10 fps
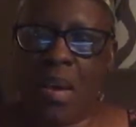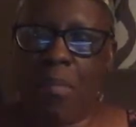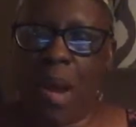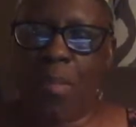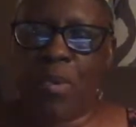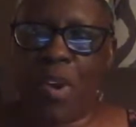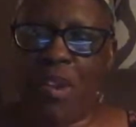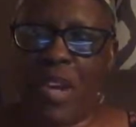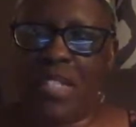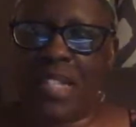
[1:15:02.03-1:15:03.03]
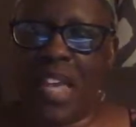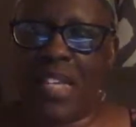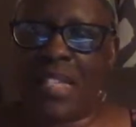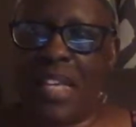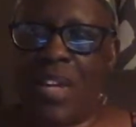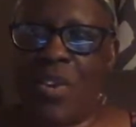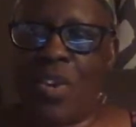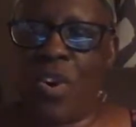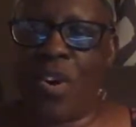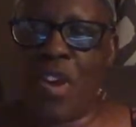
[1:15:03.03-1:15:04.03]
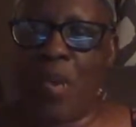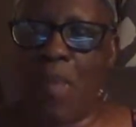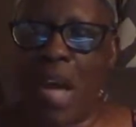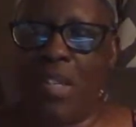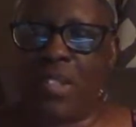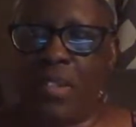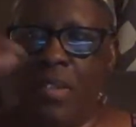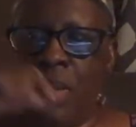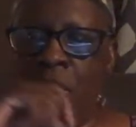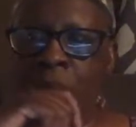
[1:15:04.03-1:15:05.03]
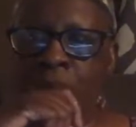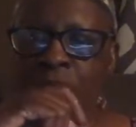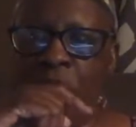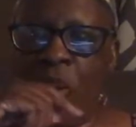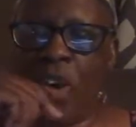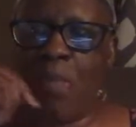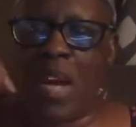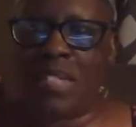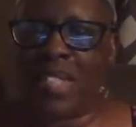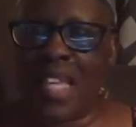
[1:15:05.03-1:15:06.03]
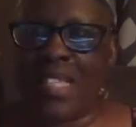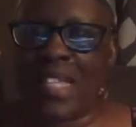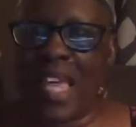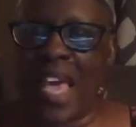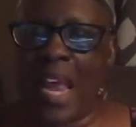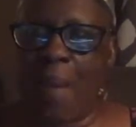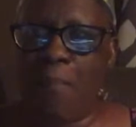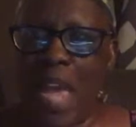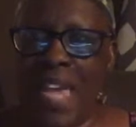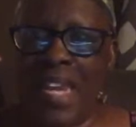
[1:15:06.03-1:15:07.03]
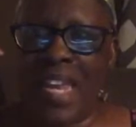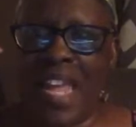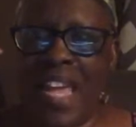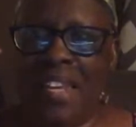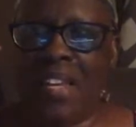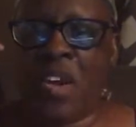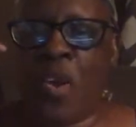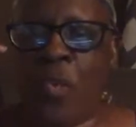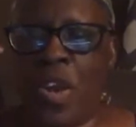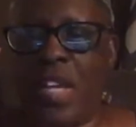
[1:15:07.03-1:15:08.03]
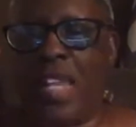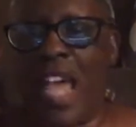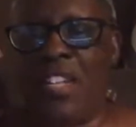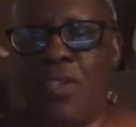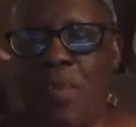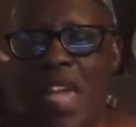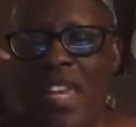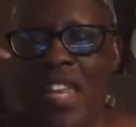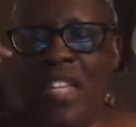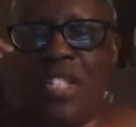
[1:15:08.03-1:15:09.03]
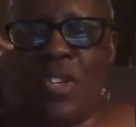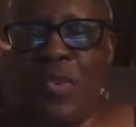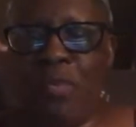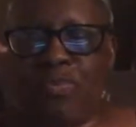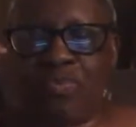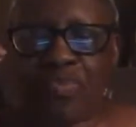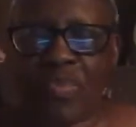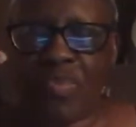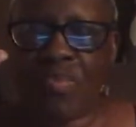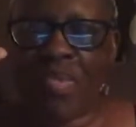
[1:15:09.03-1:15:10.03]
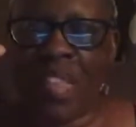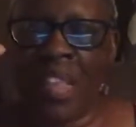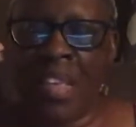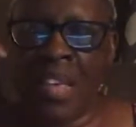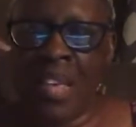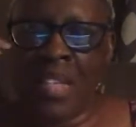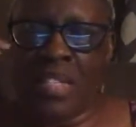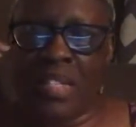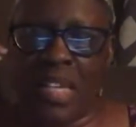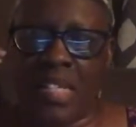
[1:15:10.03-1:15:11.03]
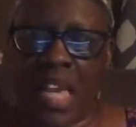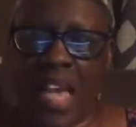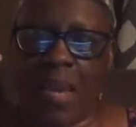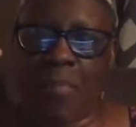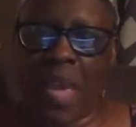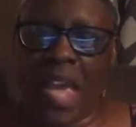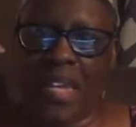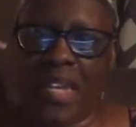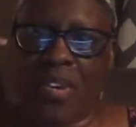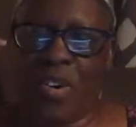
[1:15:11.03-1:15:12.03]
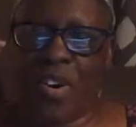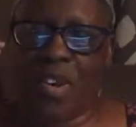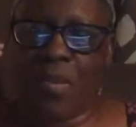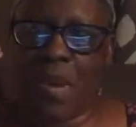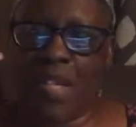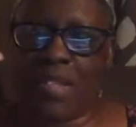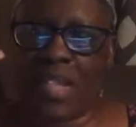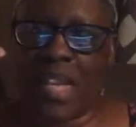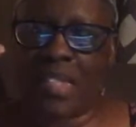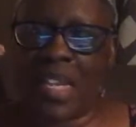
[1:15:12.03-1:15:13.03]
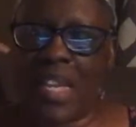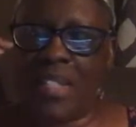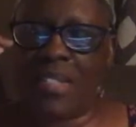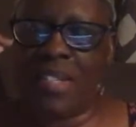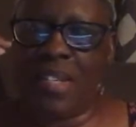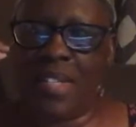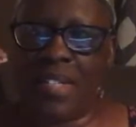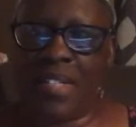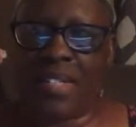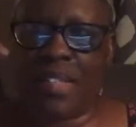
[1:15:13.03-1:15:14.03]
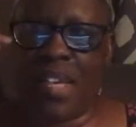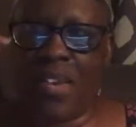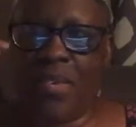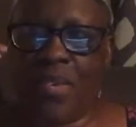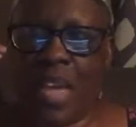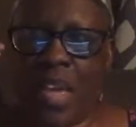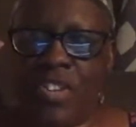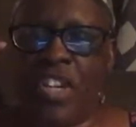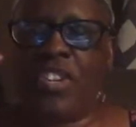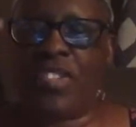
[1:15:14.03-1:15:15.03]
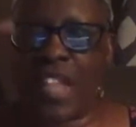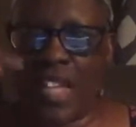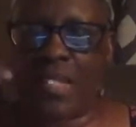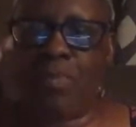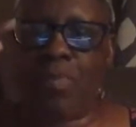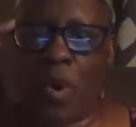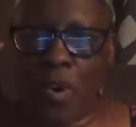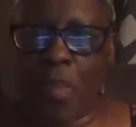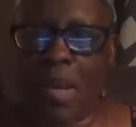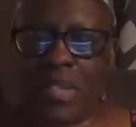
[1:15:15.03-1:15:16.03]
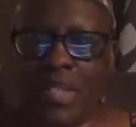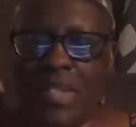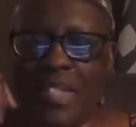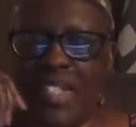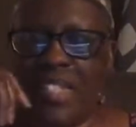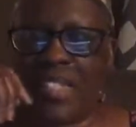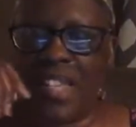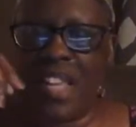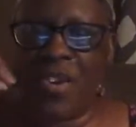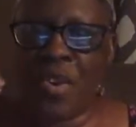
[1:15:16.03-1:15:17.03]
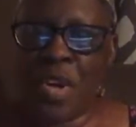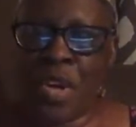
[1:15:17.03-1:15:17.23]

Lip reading: Mama Ray Ray says hello to Oreo Mouse. Oreo Mouse says glad I made it in. We're glad you made it in too. She says hi to Pandy. Oreo Mouse says it's good to see you. Gigi says to Oreo Mouse it's good to see you.